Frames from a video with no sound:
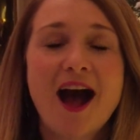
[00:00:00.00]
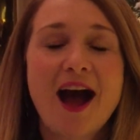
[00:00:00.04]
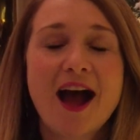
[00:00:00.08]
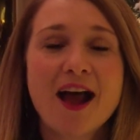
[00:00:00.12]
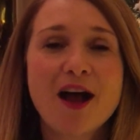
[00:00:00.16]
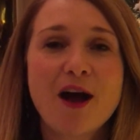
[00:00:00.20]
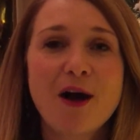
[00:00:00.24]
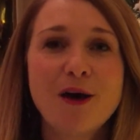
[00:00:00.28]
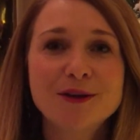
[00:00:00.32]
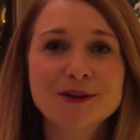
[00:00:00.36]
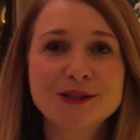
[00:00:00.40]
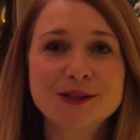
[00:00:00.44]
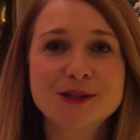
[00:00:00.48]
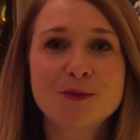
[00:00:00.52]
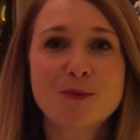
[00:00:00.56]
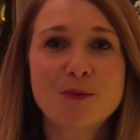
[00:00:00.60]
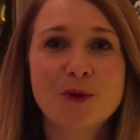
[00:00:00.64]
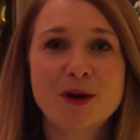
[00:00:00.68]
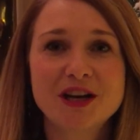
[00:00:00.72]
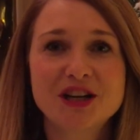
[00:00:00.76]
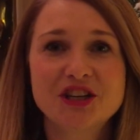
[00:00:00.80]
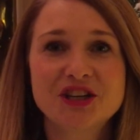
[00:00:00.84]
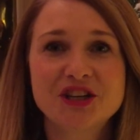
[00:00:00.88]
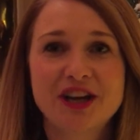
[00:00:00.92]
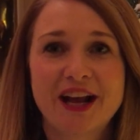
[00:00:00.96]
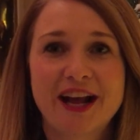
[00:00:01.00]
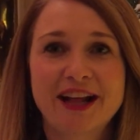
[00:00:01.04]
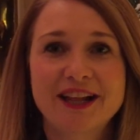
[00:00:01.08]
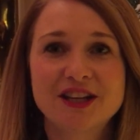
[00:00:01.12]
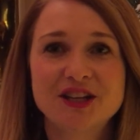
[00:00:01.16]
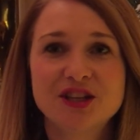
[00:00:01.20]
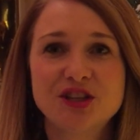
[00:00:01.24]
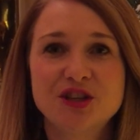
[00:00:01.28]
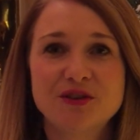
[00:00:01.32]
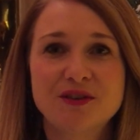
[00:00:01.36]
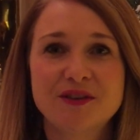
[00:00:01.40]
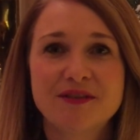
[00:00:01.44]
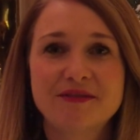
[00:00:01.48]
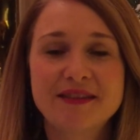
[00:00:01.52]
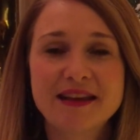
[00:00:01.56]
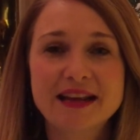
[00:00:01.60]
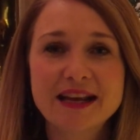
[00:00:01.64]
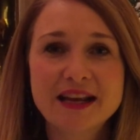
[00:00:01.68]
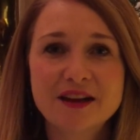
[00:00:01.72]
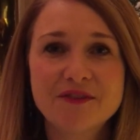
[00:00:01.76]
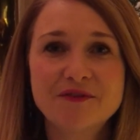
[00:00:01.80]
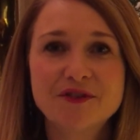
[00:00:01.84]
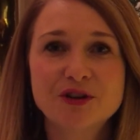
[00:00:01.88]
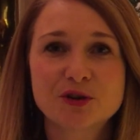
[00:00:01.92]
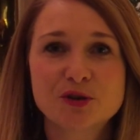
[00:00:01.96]
I also wanna challenge you to
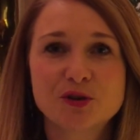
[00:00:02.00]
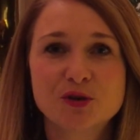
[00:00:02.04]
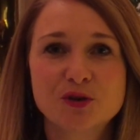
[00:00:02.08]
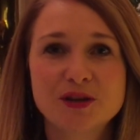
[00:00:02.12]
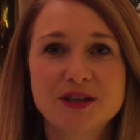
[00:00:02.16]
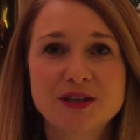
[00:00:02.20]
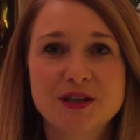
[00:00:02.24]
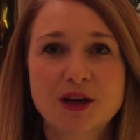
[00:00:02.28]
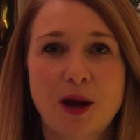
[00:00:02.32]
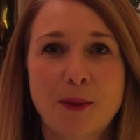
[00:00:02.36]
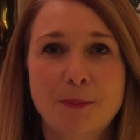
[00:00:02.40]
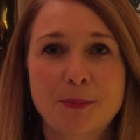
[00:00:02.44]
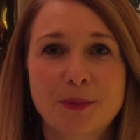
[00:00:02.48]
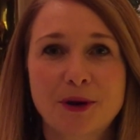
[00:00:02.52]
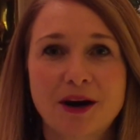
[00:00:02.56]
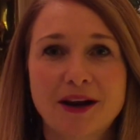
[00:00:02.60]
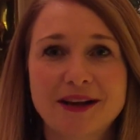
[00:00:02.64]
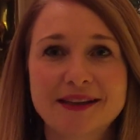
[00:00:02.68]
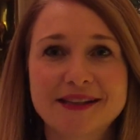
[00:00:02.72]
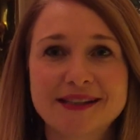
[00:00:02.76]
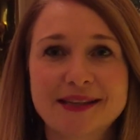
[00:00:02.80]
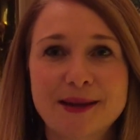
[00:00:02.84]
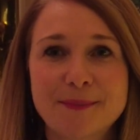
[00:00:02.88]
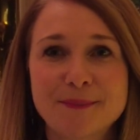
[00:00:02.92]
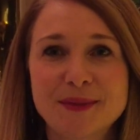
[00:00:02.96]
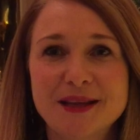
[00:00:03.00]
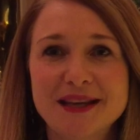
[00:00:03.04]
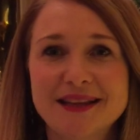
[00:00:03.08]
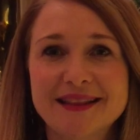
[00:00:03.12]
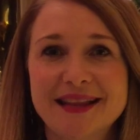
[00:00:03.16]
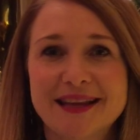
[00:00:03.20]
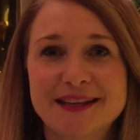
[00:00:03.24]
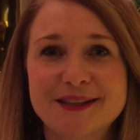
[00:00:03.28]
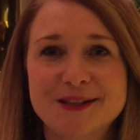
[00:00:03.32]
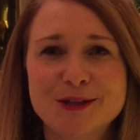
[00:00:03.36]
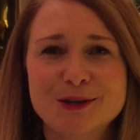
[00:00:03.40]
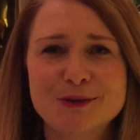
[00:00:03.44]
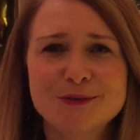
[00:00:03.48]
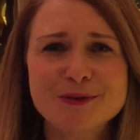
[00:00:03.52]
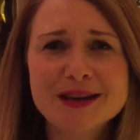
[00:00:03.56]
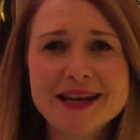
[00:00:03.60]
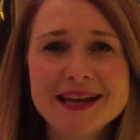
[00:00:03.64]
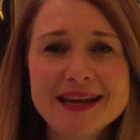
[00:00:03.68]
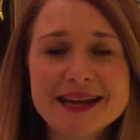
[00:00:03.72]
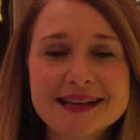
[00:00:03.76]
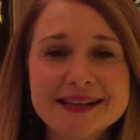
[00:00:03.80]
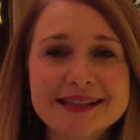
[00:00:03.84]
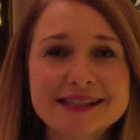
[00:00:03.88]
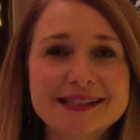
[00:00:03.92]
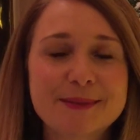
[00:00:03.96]
think of your tree topper as something that's
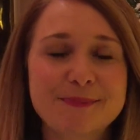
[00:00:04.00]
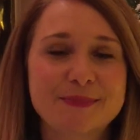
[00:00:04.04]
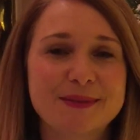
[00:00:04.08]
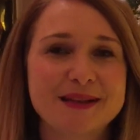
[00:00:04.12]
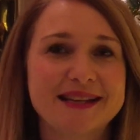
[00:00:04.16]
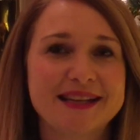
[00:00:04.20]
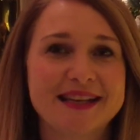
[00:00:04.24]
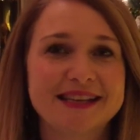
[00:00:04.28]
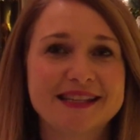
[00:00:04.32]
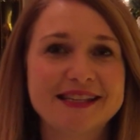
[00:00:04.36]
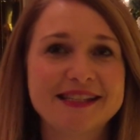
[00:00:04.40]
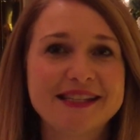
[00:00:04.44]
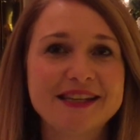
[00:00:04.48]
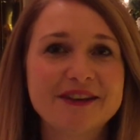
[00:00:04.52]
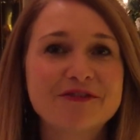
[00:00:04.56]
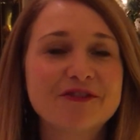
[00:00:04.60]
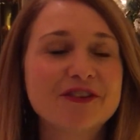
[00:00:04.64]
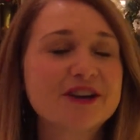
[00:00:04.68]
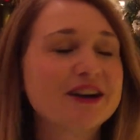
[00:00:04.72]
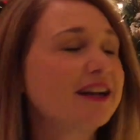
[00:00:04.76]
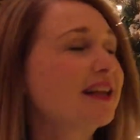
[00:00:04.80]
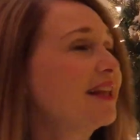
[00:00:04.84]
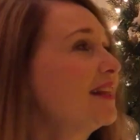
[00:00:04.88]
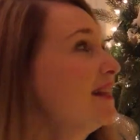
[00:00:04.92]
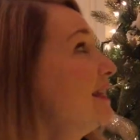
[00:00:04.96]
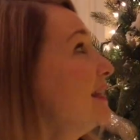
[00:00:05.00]
unique, something that's different.